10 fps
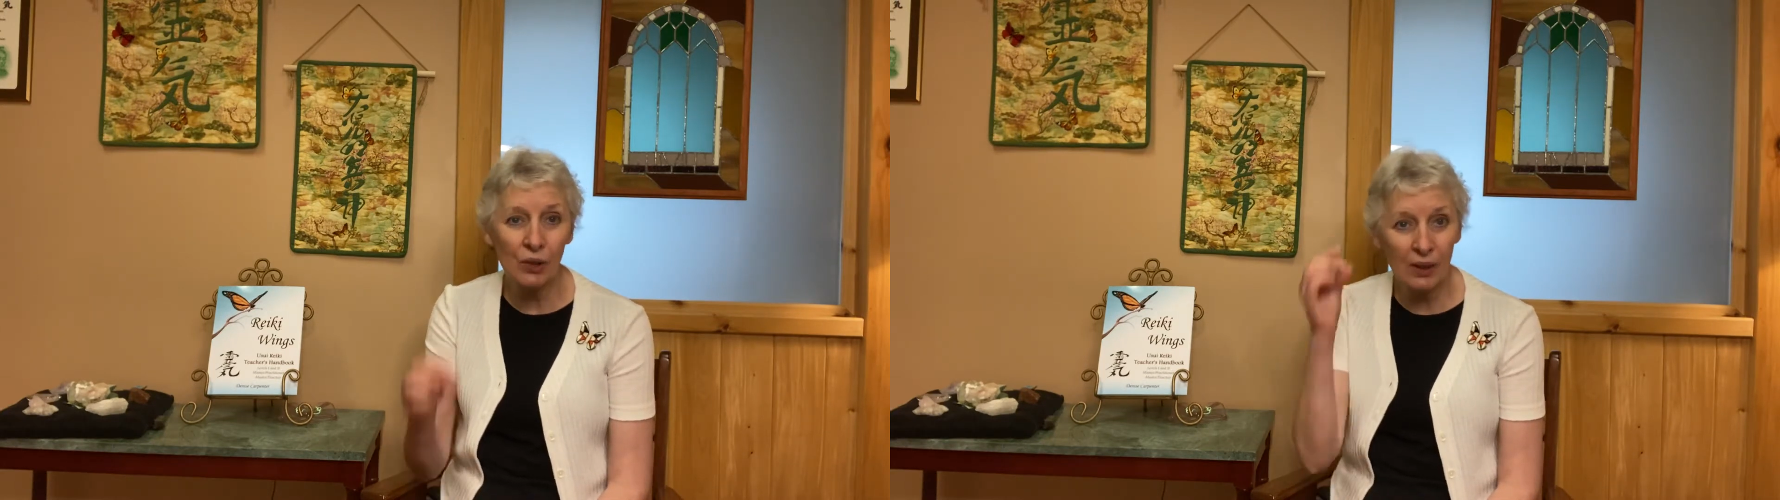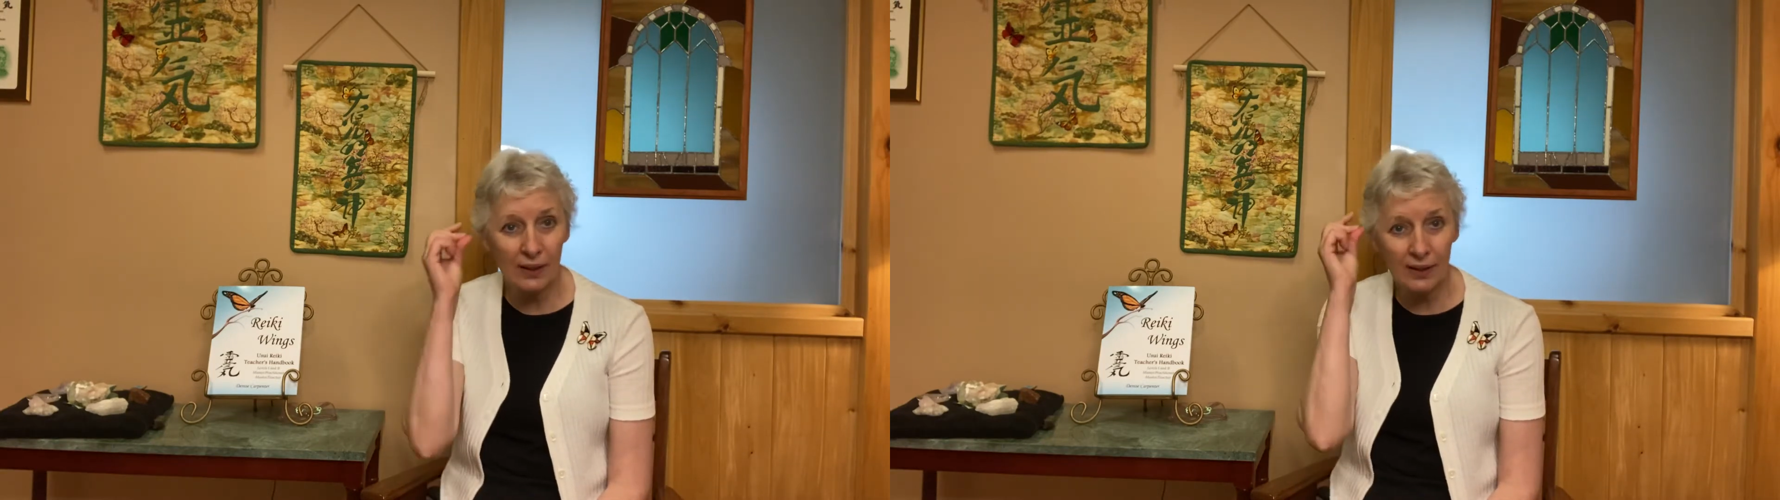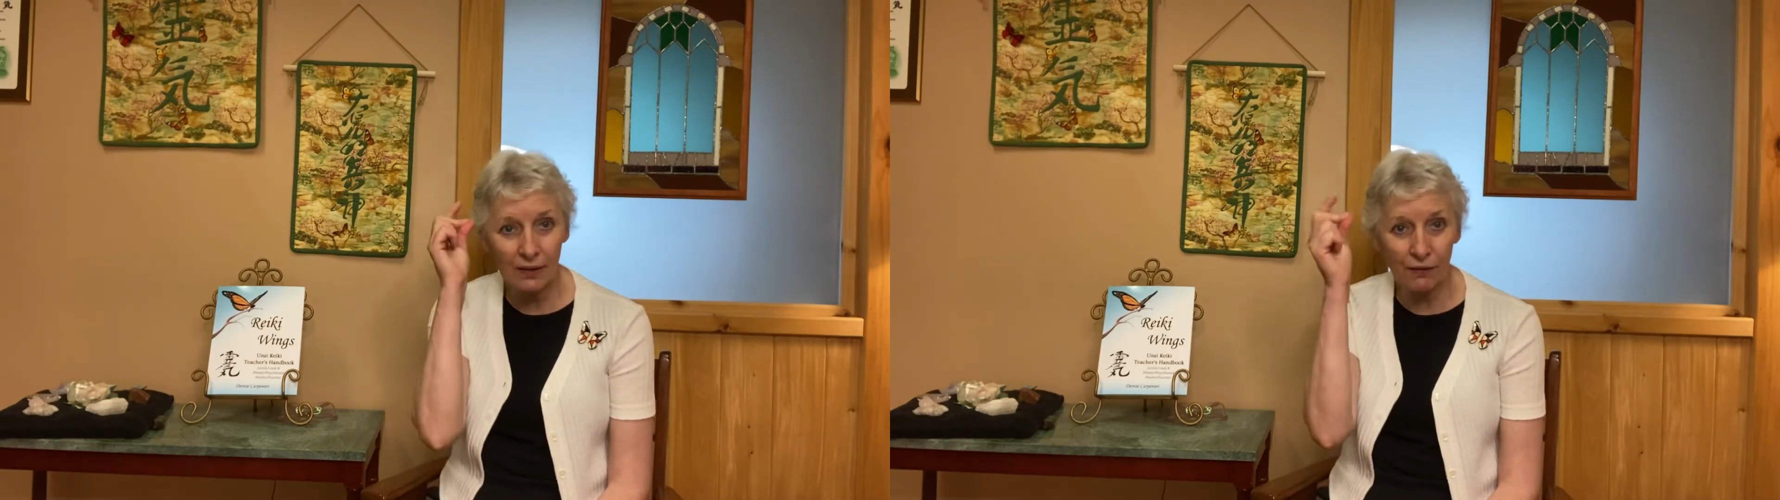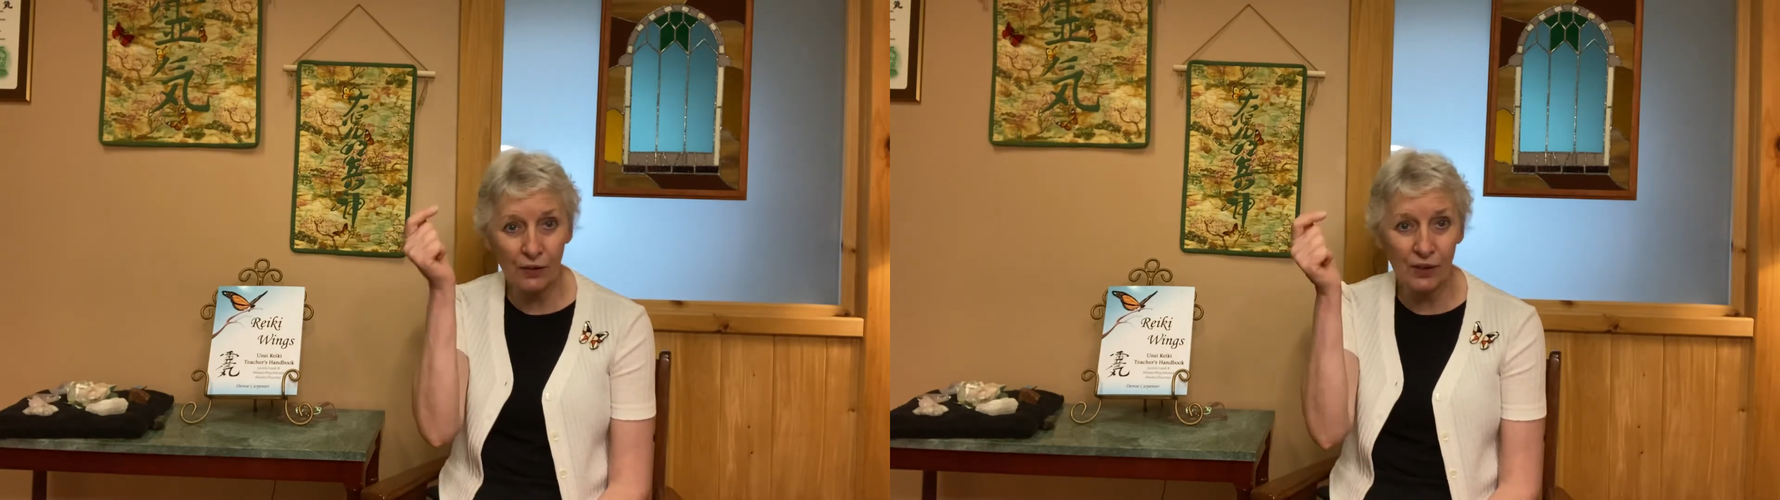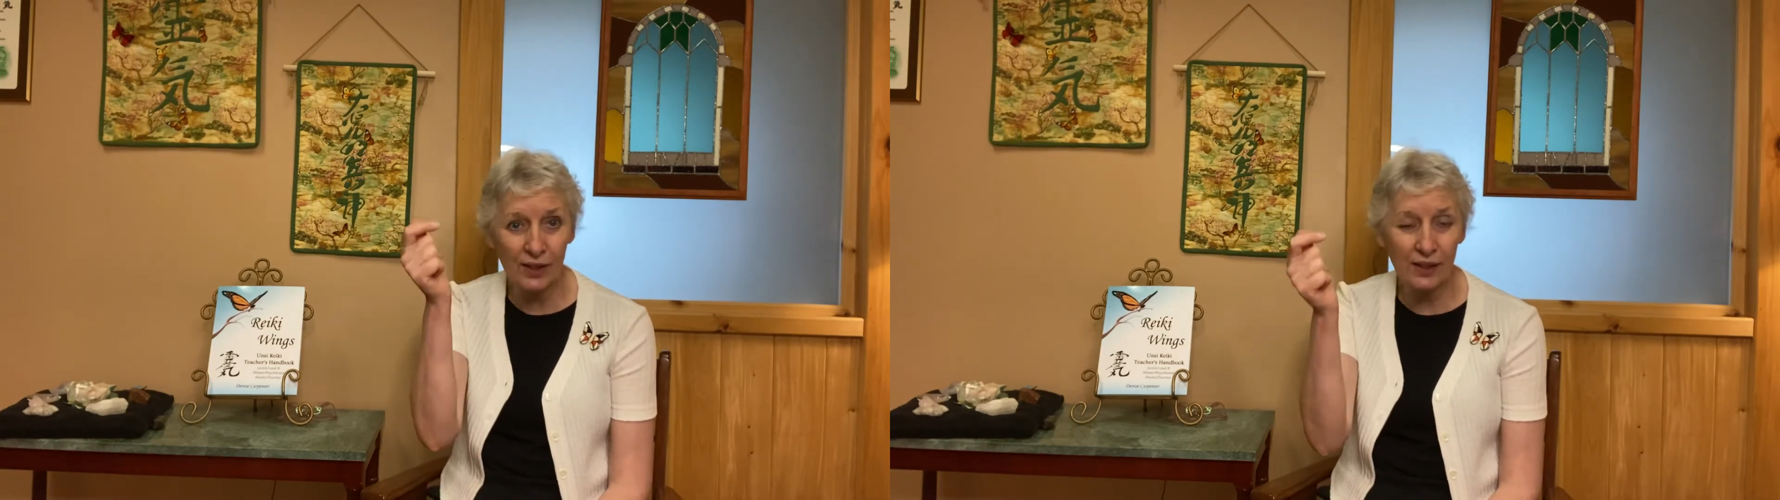And it's the
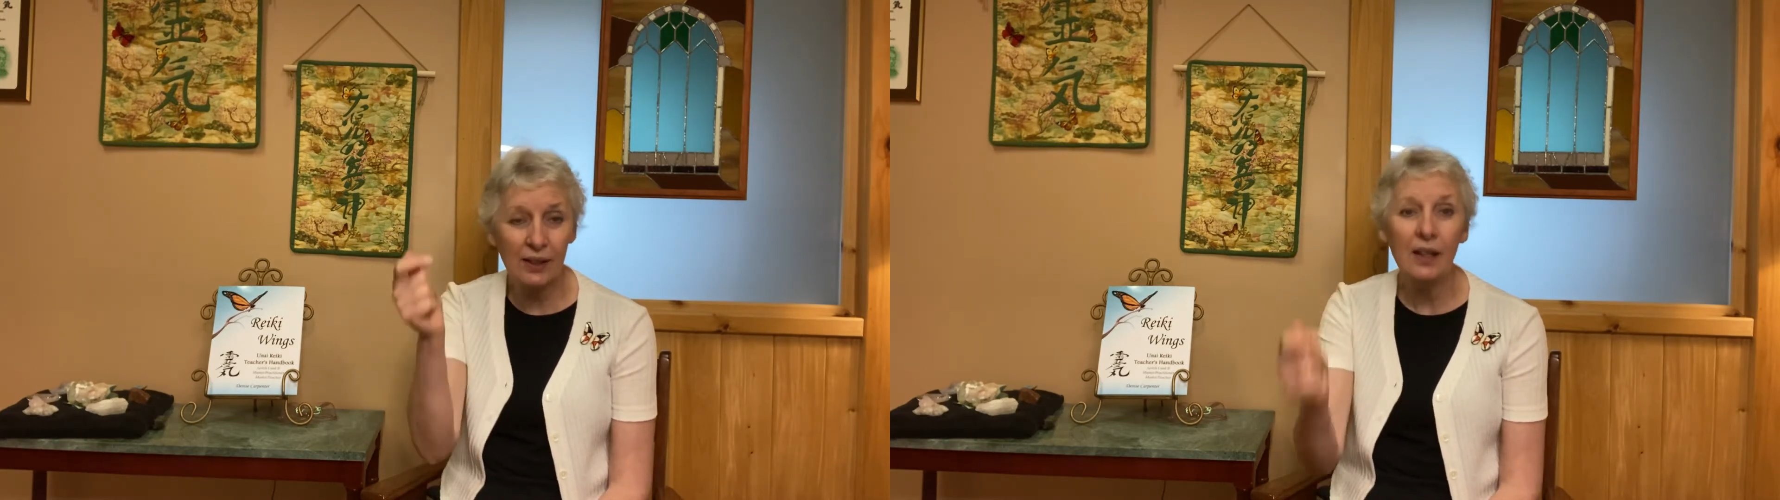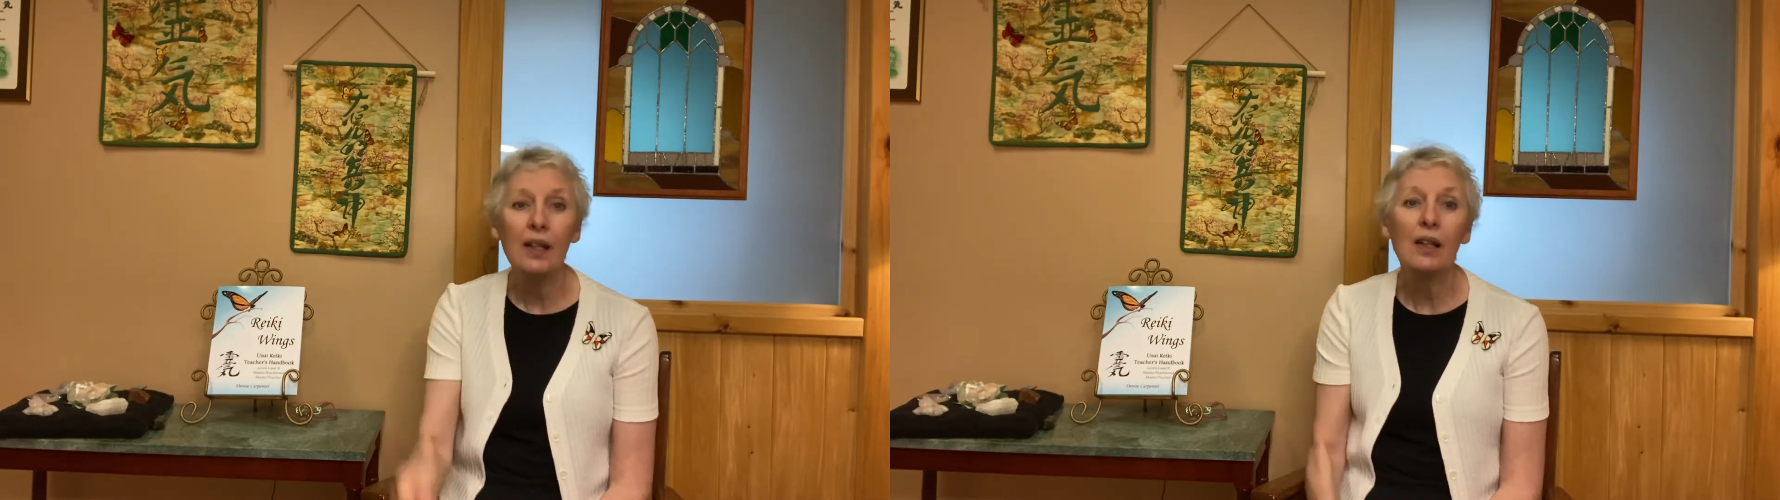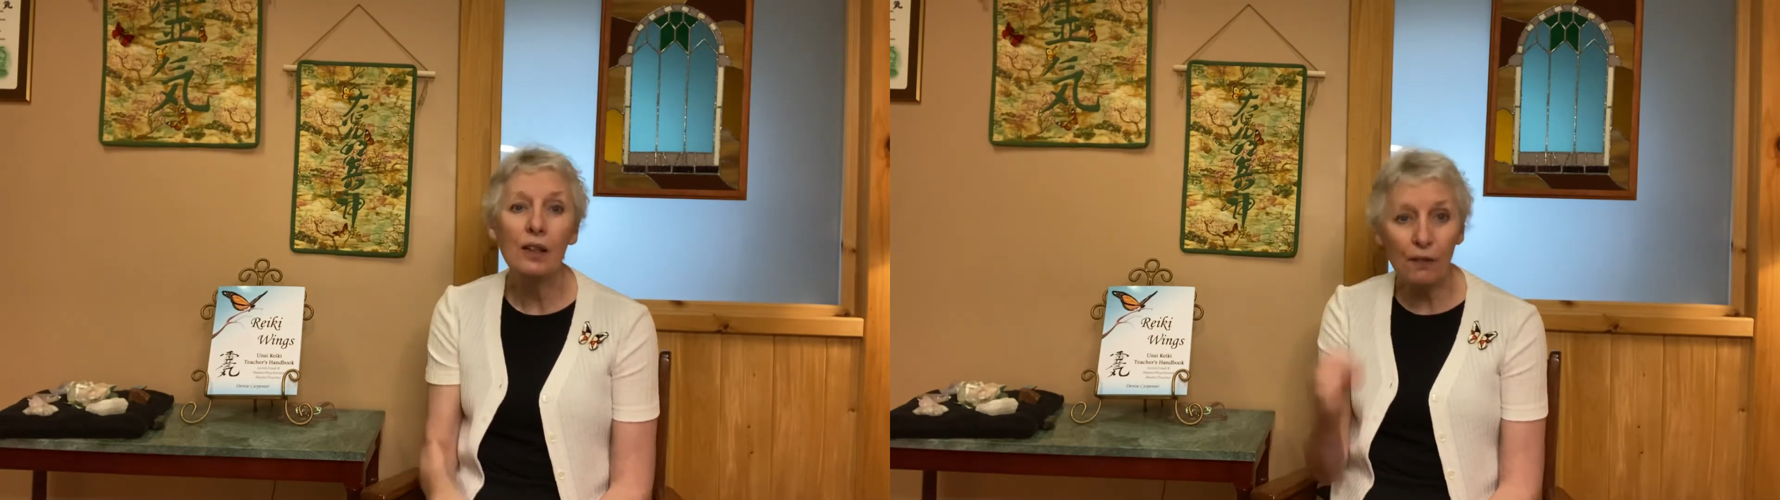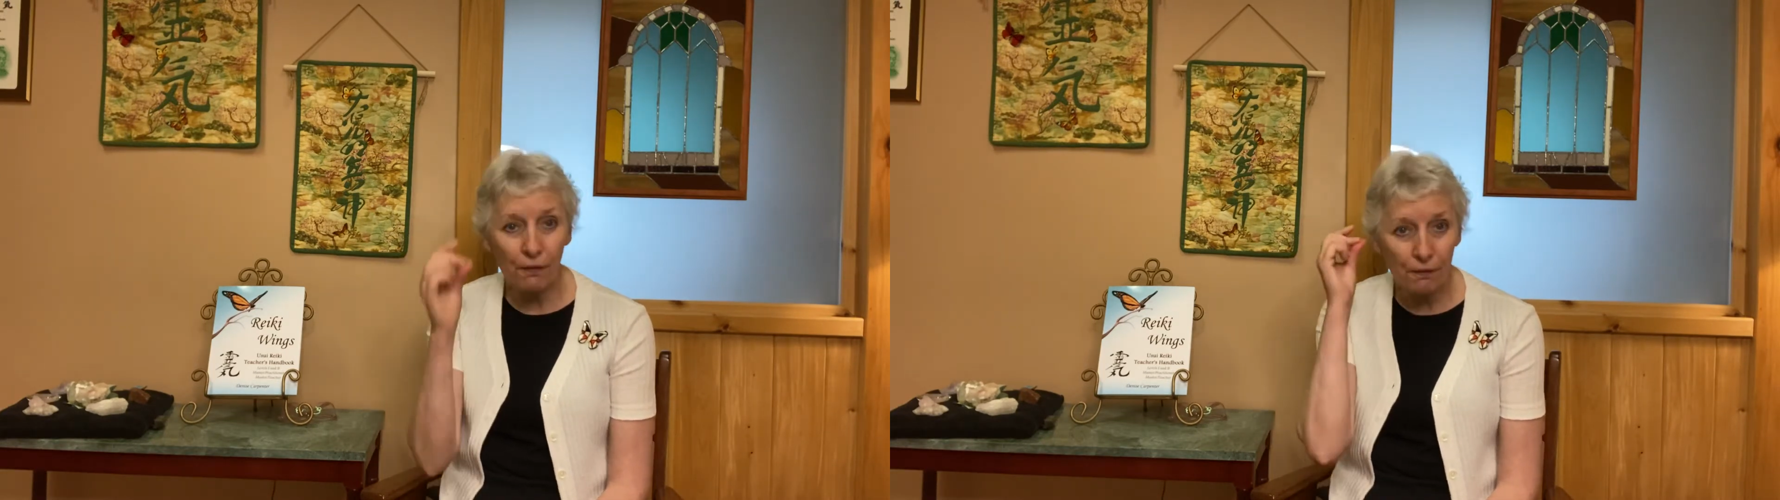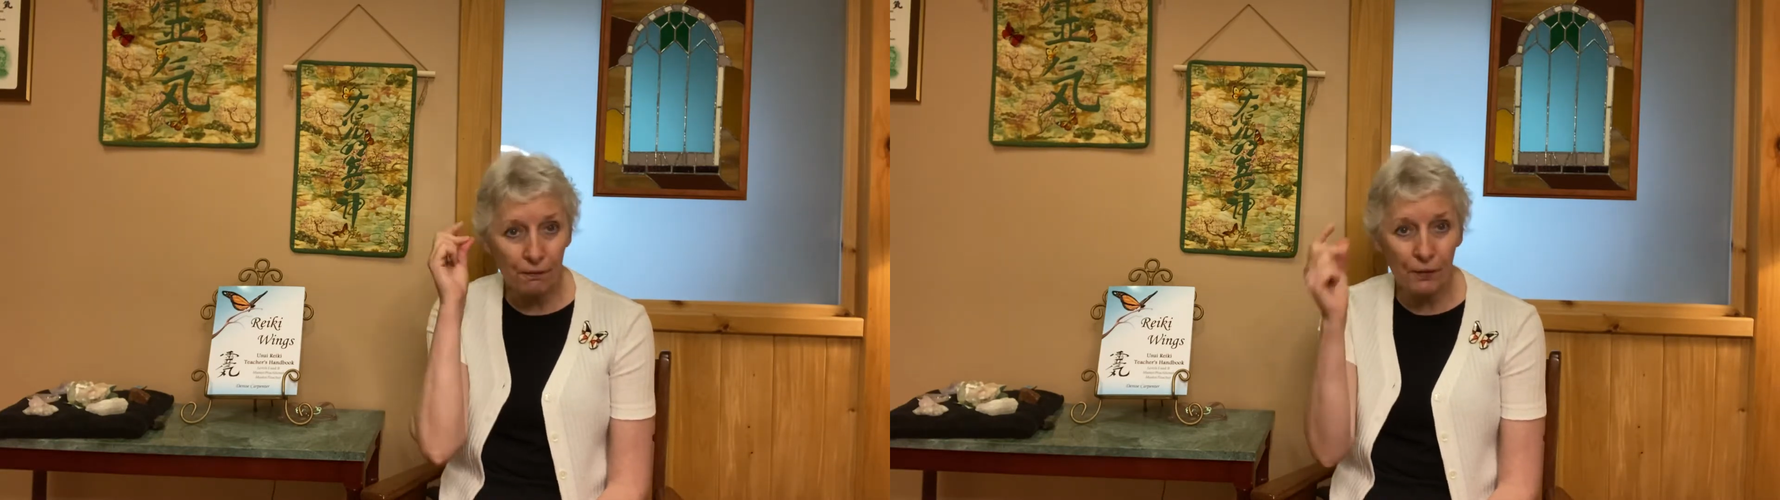
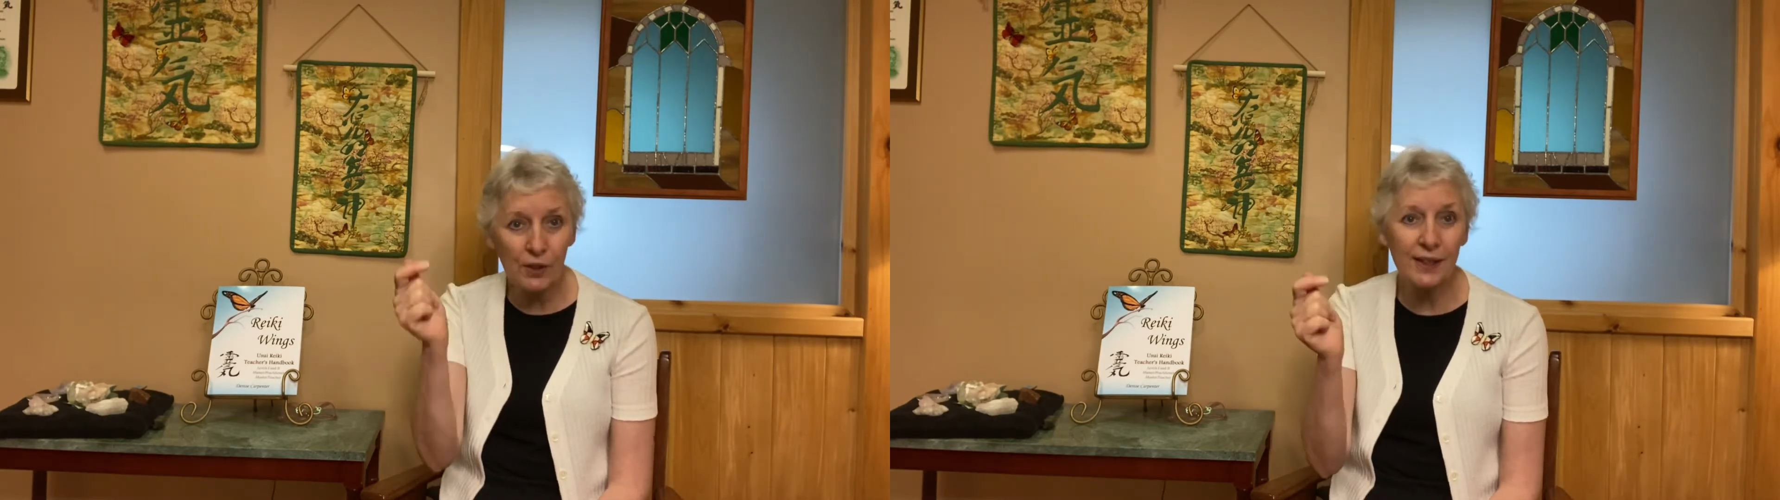first